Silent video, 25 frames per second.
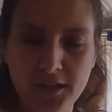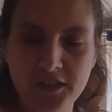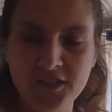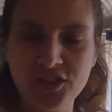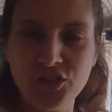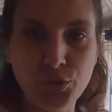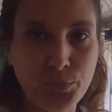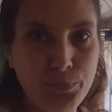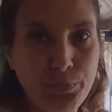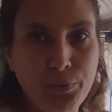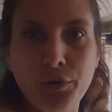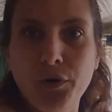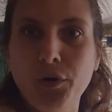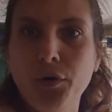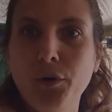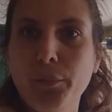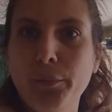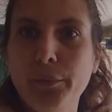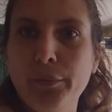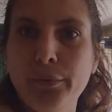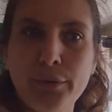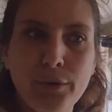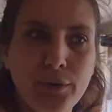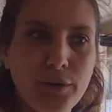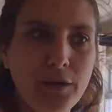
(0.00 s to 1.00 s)
to
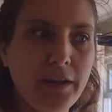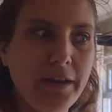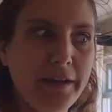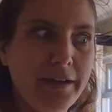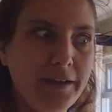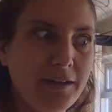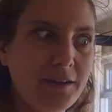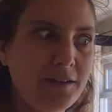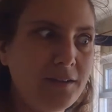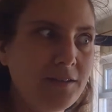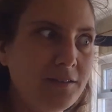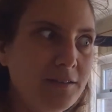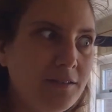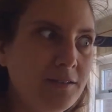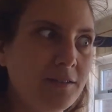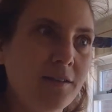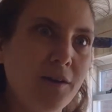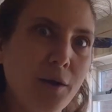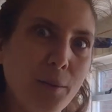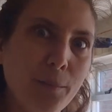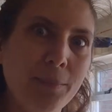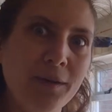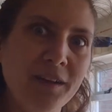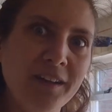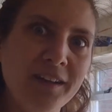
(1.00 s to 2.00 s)
pulp, like
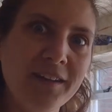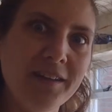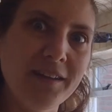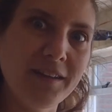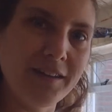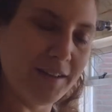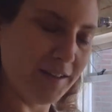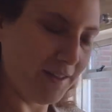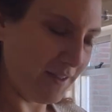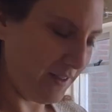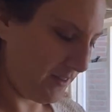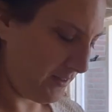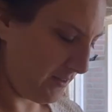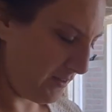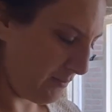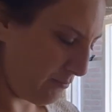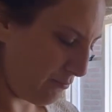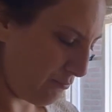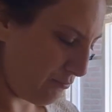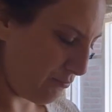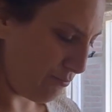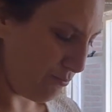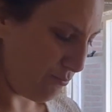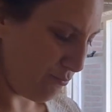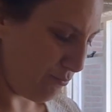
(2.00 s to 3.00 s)
completely
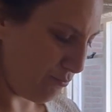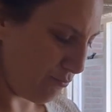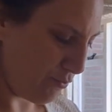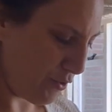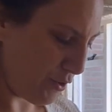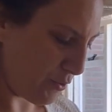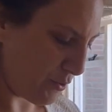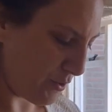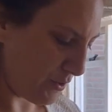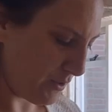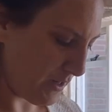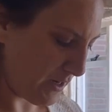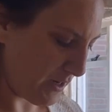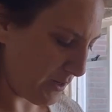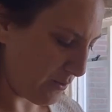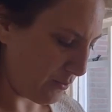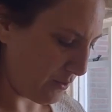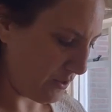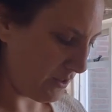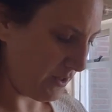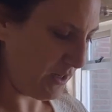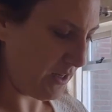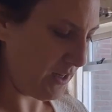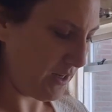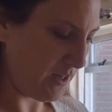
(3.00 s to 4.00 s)
broken down,
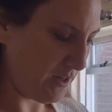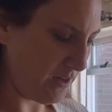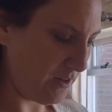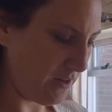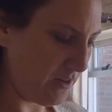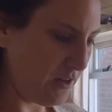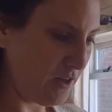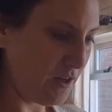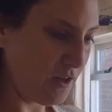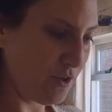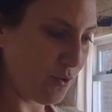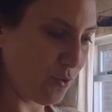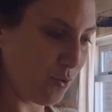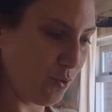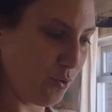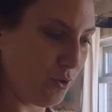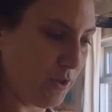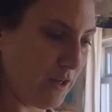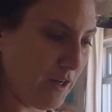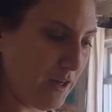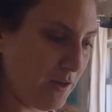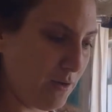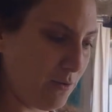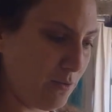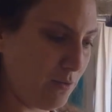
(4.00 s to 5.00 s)
and then cool
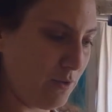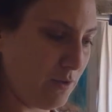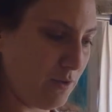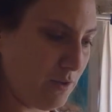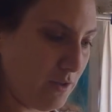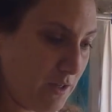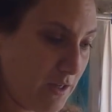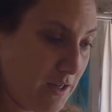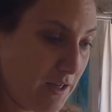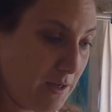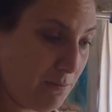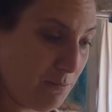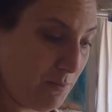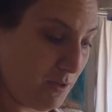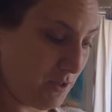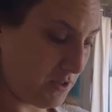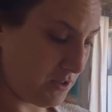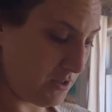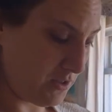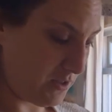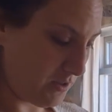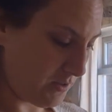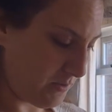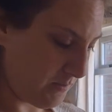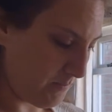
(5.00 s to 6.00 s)
down and mix
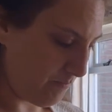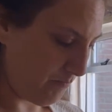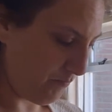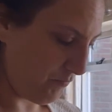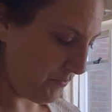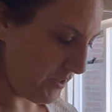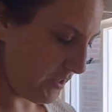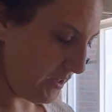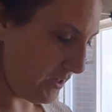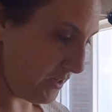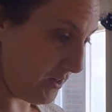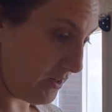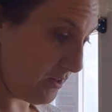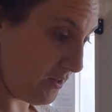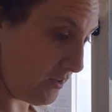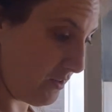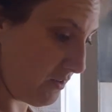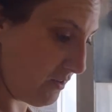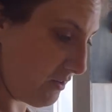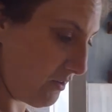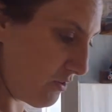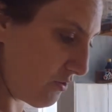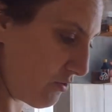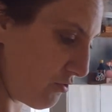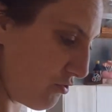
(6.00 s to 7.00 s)
in
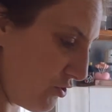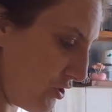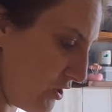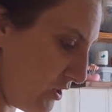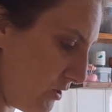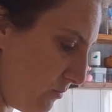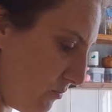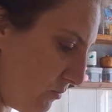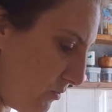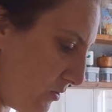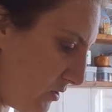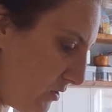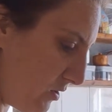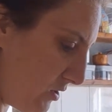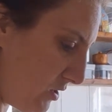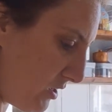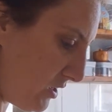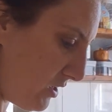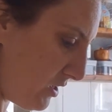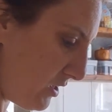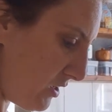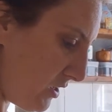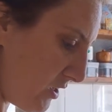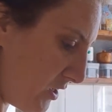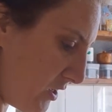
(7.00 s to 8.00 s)
the cream,
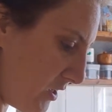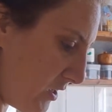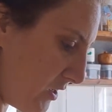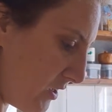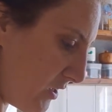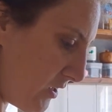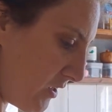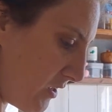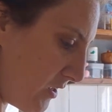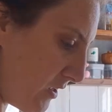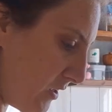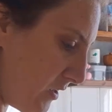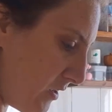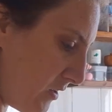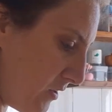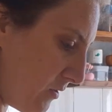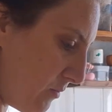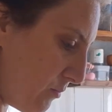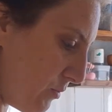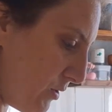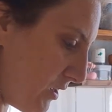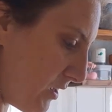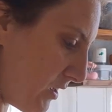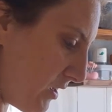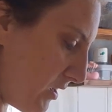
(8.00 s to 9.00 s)

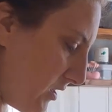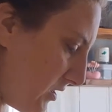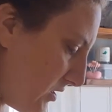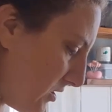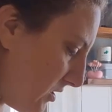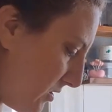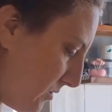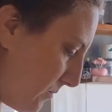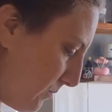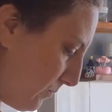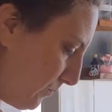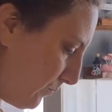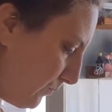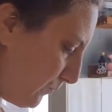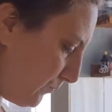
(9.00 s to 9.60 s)
because